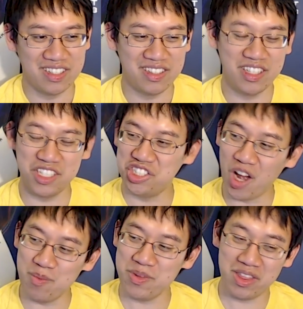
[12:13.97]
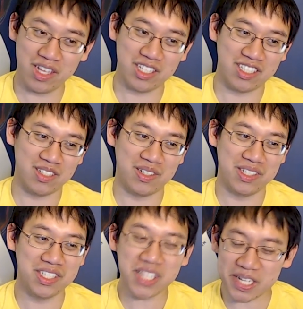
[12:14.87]
The Shaman Legendary,
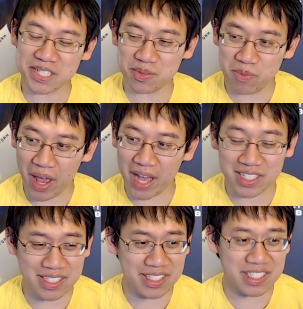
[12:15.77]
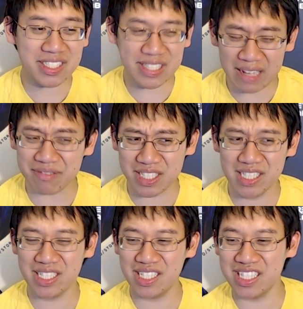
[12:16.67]
6 mana, 7,
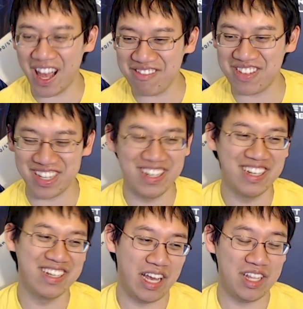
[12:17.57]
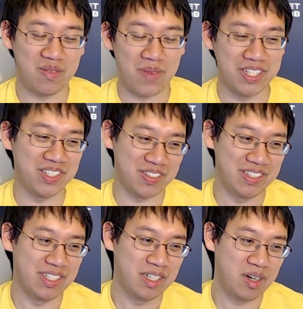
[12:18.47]
7. Elemental.
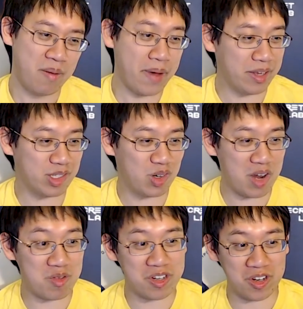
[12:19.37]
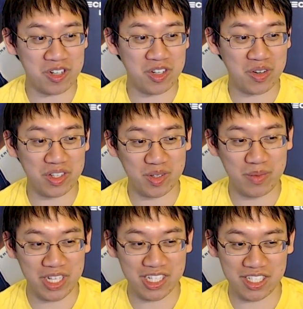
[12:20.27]
Battlecry, return your other
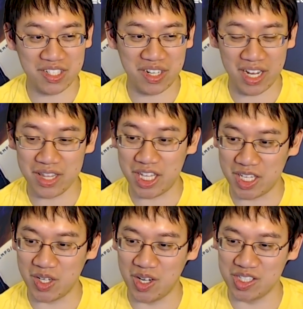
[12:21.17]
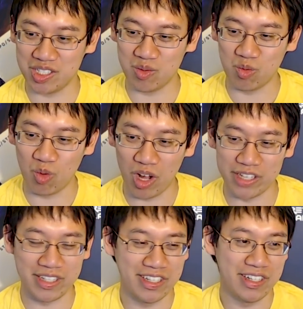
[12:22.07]
minions to your hand, they cost 1.